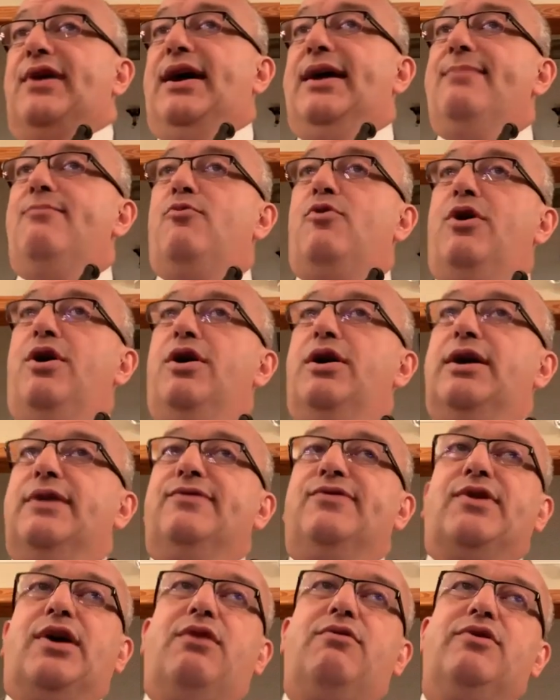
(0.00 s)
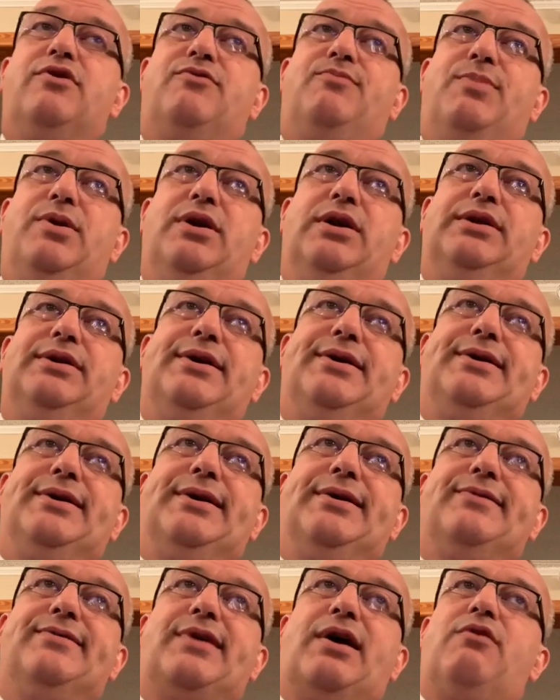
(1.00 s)
the same work as the Holy Spirit
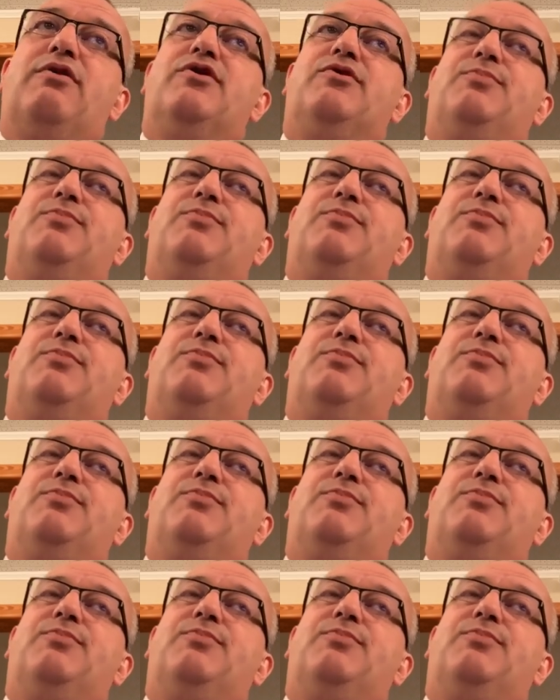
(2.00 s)
does.